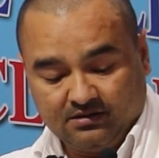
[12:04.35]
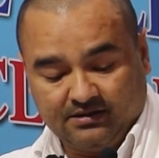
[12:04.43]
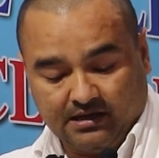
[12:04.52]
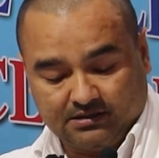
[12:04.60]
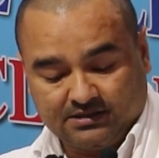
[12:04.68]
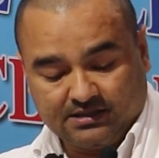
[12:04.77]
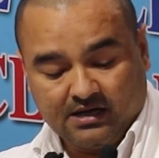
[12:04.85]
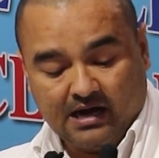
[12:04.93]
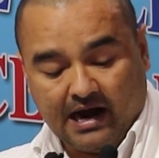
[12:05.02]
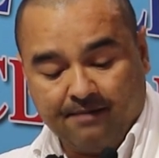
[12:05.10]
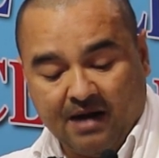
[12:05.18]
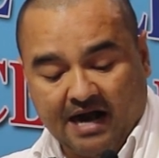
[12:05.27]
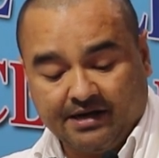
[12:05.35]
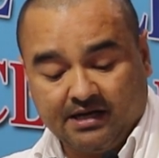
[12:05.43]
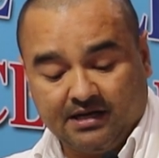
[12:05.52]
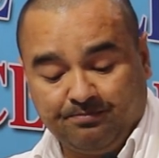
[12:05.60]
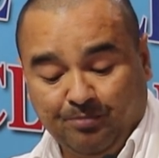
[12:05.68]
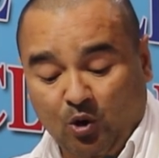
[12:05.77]
Thus,
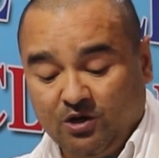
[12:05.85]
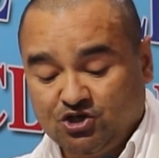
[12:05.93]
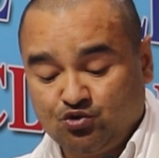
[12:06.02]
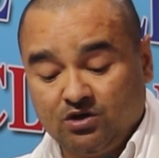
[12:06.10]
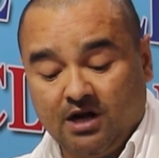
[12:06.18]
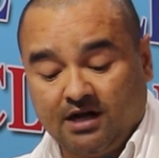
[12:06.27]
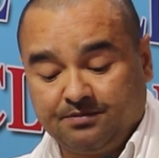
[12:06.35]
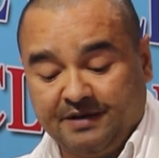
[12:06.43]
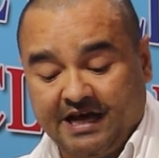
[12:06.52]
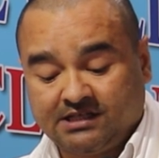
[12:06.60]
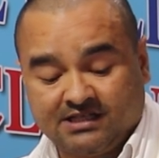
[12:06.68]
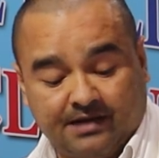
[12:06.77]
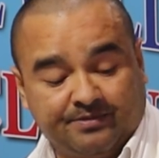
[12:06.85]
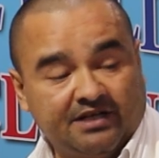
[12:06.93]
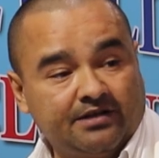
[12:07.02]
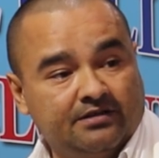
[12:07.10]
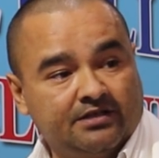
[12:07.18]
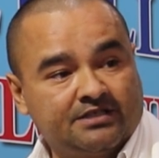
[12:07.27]
American employees should not be
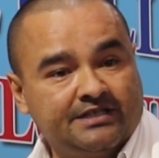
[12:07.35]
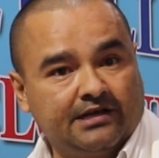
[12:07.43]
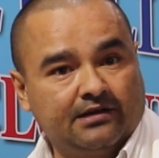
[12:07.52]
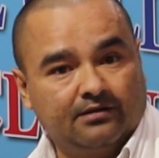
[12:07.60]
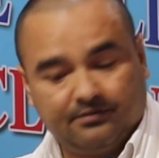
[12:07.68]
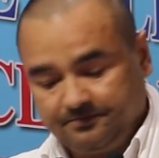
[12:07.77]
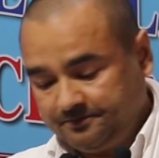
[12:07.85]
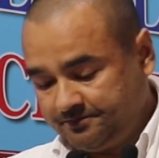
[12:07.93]
accepted in this deal.